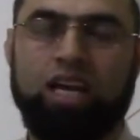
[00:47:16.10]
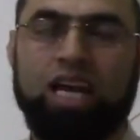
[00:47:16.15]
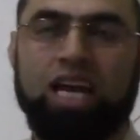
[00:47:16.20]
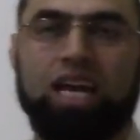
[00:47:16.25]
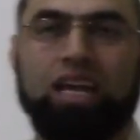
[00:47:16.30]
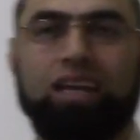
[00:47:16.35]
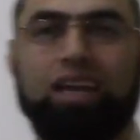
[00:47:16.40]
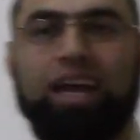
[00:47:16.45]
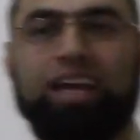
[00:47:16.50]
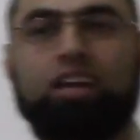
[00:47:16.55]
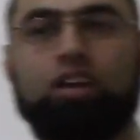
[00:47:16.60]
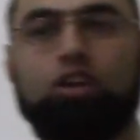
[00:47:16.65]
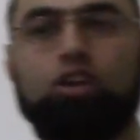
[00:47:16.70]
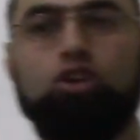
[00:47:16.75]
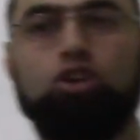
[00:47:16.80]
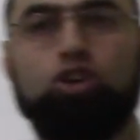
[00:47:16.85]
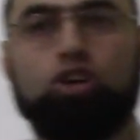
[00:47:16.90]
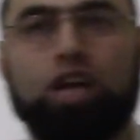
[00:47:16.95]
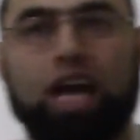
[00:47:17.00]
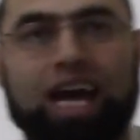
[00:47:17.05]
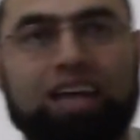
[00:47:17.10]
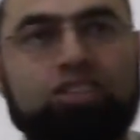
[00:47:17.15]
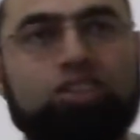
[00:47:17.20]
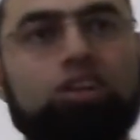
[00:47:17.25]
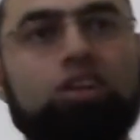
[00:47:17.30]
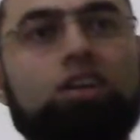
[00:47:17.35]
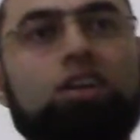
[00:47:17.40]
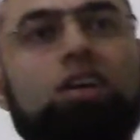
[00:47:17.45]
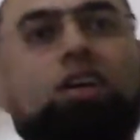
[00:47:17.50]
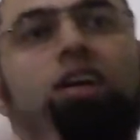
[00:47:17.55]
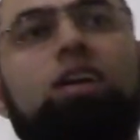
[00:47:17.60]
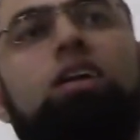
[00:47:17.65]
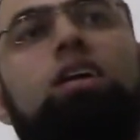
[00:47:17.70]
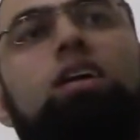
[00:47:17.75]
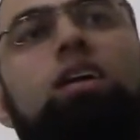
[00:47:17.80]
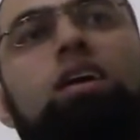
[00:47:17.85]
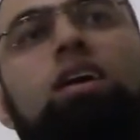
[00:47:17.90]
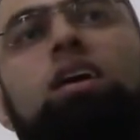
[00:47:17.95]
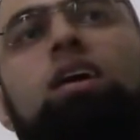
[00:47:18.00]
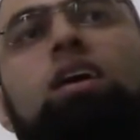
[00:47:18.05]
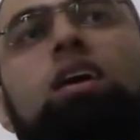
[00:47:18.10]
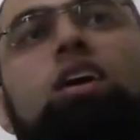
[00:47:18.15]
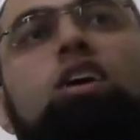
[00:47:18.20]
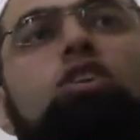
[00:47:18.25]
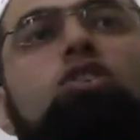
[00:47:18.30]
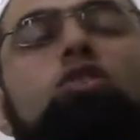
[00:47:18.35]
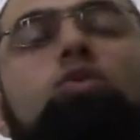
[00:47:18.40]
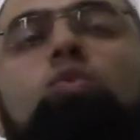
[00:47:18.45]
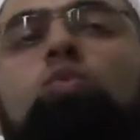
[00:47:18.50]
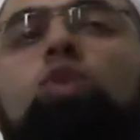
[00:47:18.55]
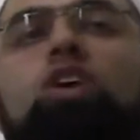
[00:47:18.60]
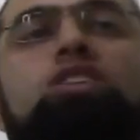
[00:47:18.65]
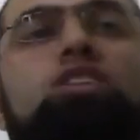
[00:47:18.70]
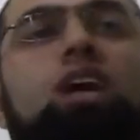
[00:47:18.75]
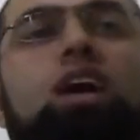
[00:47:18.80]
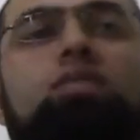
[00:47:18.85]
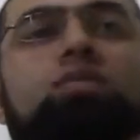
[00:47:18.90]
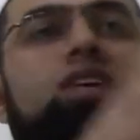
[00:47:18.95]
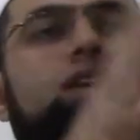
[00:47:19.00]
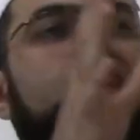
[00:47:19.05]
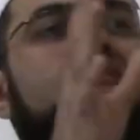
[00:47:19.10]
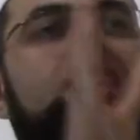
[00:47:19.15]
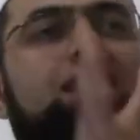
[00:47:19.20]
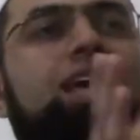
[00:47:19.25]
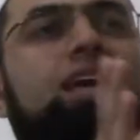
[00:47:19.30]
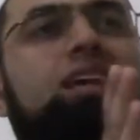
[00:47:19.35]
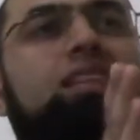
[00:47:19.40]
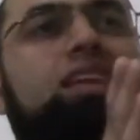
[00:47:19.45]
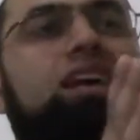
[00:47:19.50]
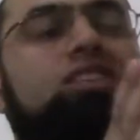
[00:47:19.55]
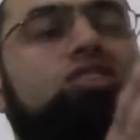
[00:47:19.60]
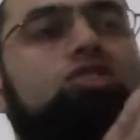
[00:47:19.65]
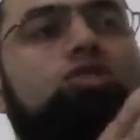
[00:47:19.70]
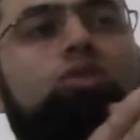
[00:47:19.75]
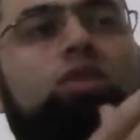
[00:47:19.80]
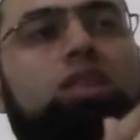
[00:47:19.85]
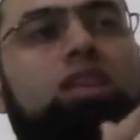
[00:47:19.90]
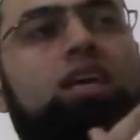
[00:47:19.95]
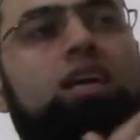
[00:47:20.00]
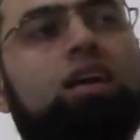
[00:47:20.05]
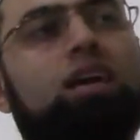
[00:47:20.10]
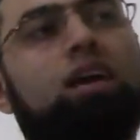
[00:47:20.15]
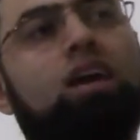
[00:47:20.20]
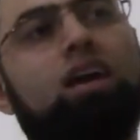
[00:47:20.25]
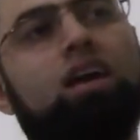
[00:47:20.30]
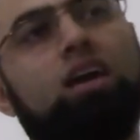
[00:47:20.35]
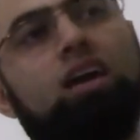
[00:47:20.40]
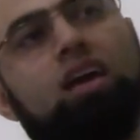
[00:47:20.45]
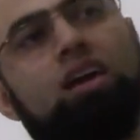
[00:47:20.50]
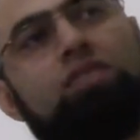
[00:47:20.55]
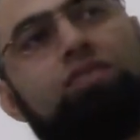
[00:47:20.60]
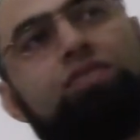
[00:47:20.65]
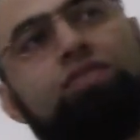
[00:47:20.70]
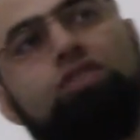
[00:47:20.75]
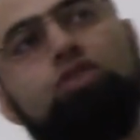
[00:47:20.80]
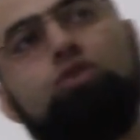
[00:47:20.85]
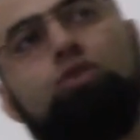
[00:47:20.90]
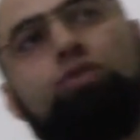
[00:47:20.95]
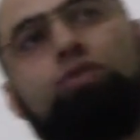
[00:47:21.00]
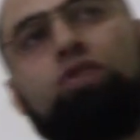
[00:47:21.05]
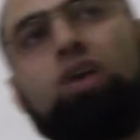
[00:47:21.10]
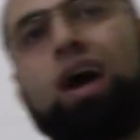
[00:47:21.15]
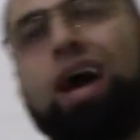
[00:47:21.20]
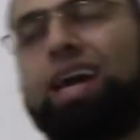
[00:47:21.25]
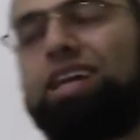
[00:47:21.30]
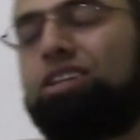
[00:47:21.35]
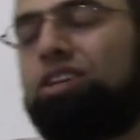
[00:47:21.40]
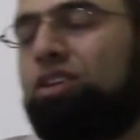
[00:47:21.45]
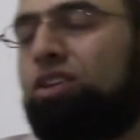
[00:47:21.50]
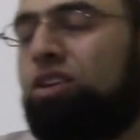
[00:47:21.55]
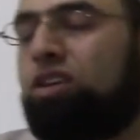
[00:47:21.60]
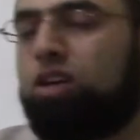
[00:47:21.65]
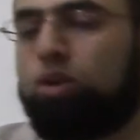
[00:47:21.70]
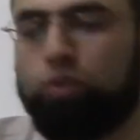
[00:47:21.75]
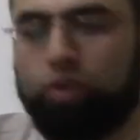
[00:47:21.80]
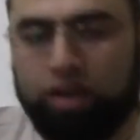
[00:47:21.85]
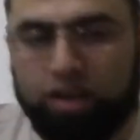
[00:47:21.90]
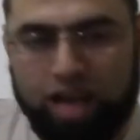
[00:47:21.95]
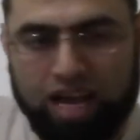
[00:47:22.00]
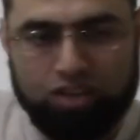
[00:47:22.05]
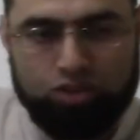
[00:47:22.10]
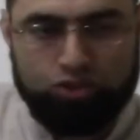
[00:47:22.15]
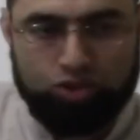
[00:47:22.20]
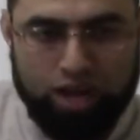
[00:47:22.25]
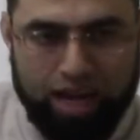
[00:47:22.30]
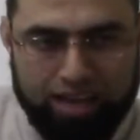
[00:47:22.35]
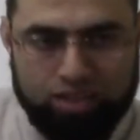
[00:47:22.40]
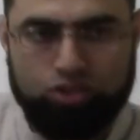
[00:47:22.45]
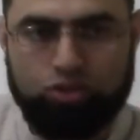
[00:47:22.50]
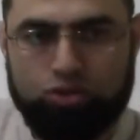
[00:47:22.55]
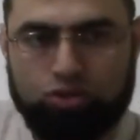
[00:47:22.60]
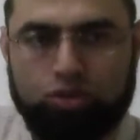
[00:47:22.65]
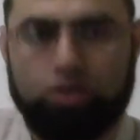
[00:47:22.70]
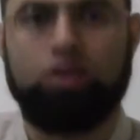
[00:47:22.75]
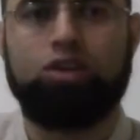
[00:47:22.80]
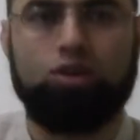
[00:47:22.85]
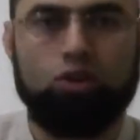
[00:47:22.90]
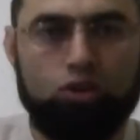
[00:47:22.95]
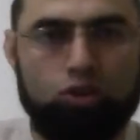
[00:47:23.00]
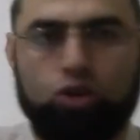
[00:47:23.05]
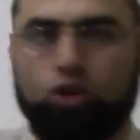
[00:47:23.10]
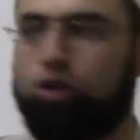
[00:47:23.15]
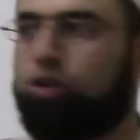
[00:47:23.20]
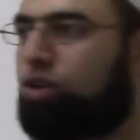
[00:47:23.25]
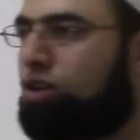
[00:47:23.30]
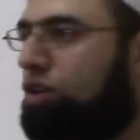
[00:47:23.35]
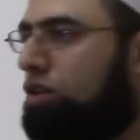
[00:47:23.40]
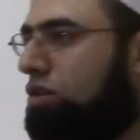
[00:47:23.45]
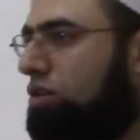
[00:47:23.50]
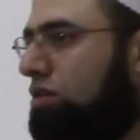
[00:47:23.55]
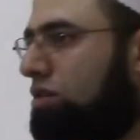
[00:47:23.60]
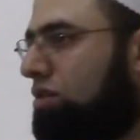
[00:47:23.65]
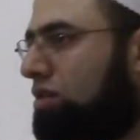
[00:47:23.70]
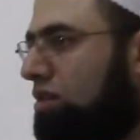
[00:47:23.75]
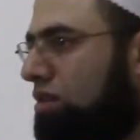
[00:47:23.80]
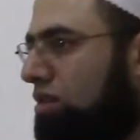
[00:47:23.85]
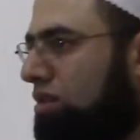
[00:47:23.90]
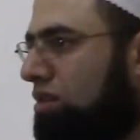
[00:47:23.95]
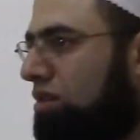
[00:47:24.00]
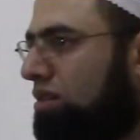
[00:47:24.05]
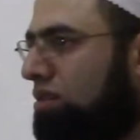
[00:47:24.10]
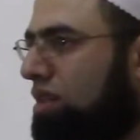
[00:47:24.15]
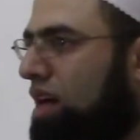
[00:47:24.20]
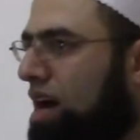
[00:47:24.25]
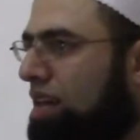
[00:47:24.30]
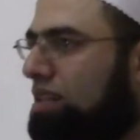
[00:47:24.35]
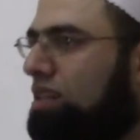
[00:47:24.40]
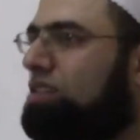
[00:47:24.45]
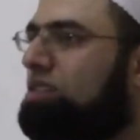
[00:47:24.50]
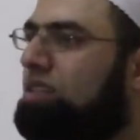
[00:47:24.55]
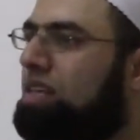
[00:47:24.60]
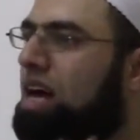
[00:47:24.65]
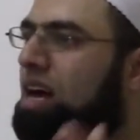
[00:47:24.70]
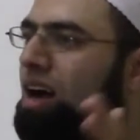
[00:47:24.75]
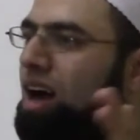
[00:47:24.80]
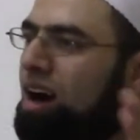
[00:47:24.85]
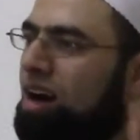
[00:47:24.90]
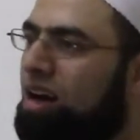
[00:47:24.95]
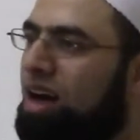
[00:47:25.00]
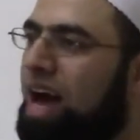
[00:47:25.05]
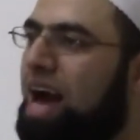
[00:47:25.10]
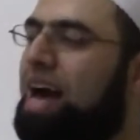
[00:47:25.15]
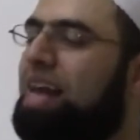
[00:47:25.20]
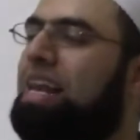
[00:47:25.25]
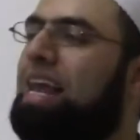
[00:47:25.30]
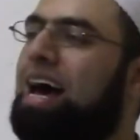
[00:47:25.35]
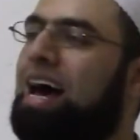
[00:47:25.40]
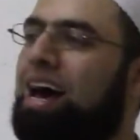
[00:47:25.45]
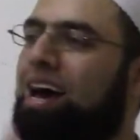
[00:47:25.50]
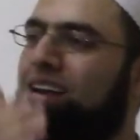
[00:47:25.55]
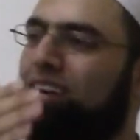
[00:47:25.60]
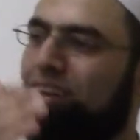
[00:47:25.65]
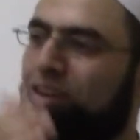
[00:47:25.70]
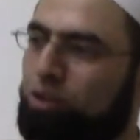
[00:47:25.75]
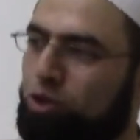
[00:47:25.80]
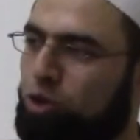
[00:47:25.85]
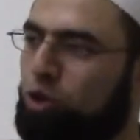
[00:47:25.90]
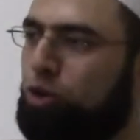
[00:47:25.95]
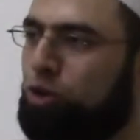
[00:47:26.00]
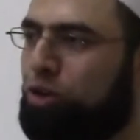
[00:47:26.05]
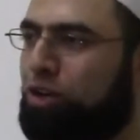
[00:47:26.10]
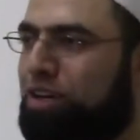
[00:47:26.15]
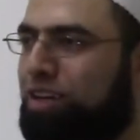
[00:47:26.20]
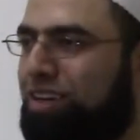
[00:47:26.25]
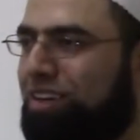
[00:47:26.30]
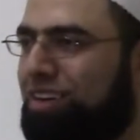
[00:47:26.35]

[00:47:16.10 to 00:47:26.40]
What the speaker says: Like look at her, whatever thing that you think if you find in her will attract you to her, look. That is the halal look.